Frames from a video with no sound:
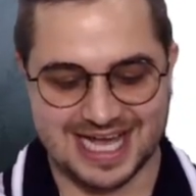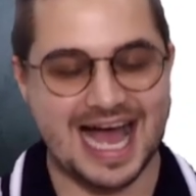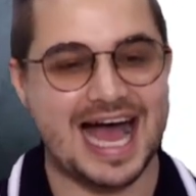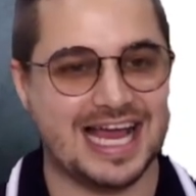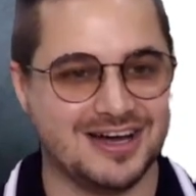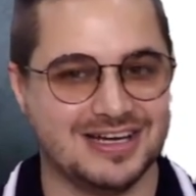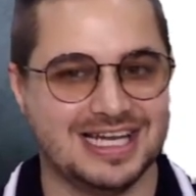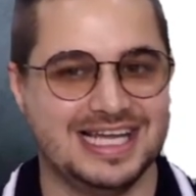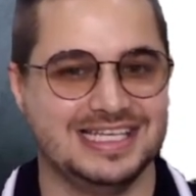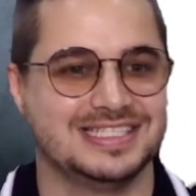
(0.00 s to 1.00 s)

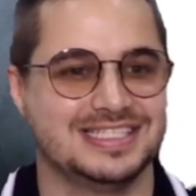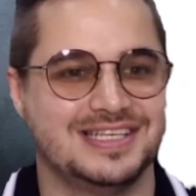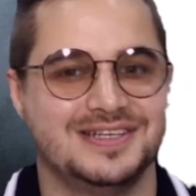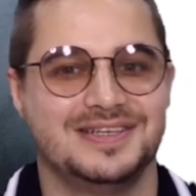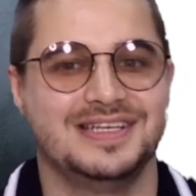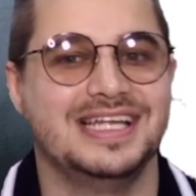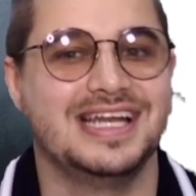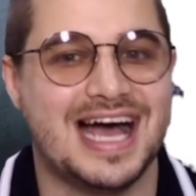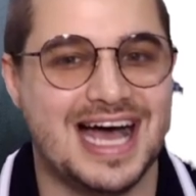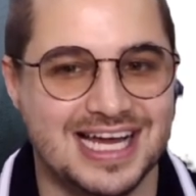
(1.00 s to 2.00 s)
Ireland. In
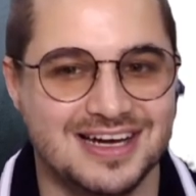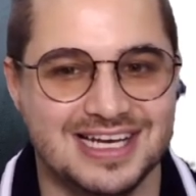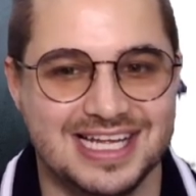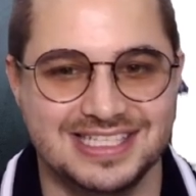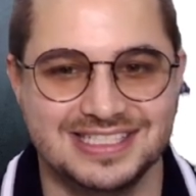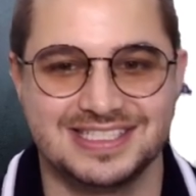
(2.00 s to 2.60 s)
Ireland.